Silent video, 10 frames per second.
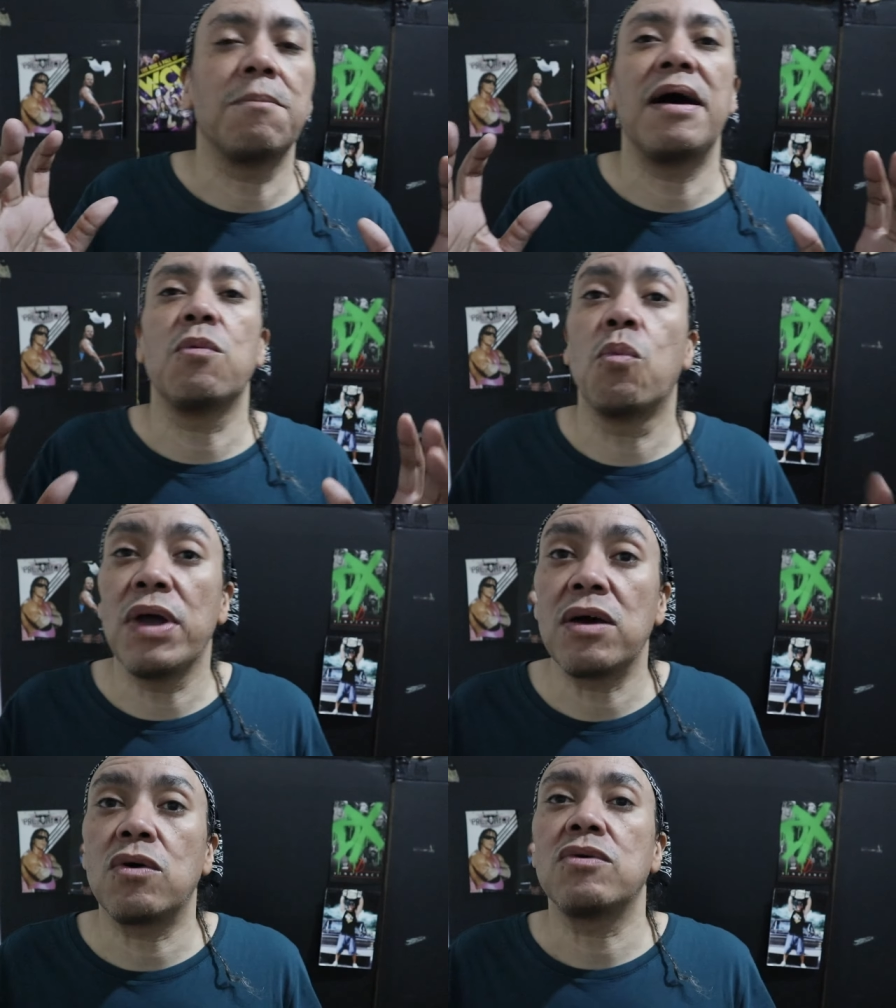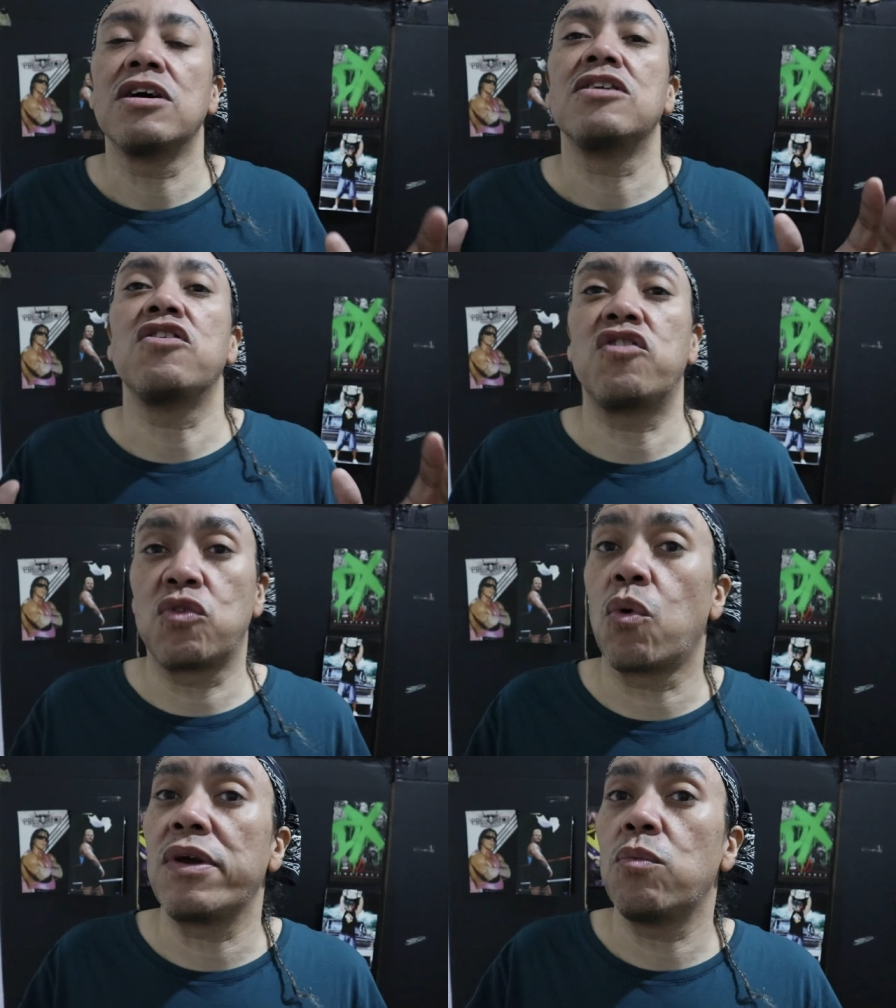But will the
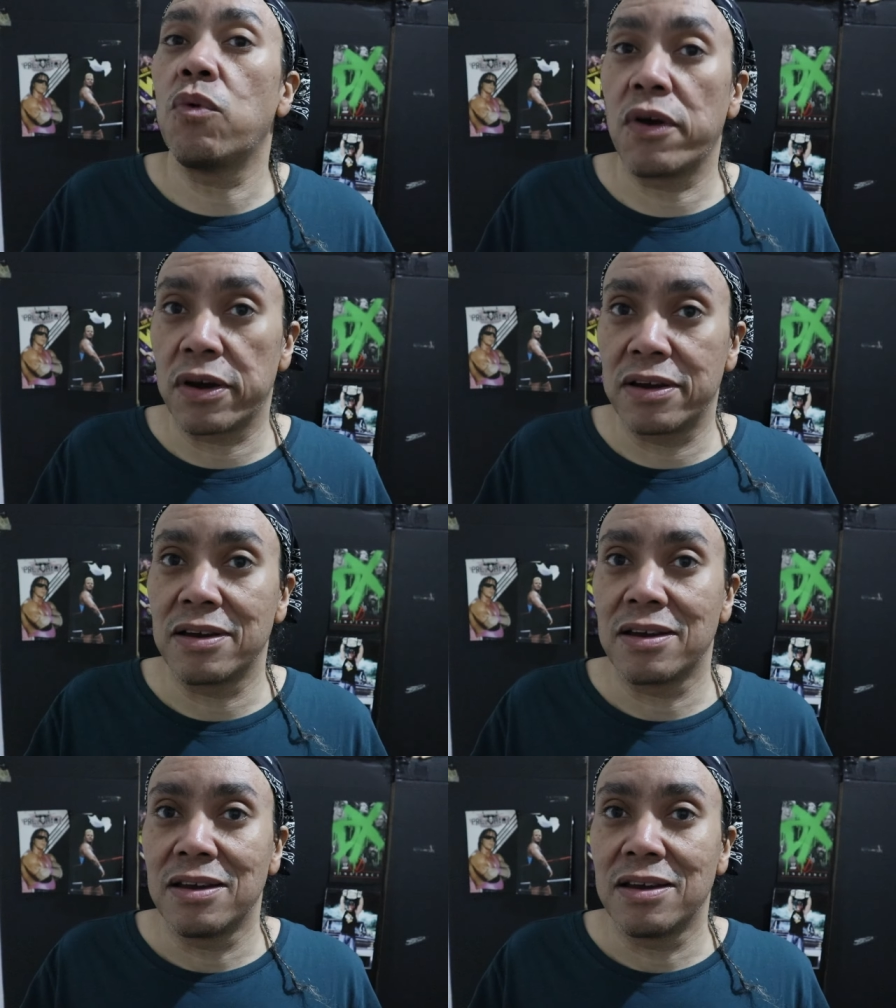story work?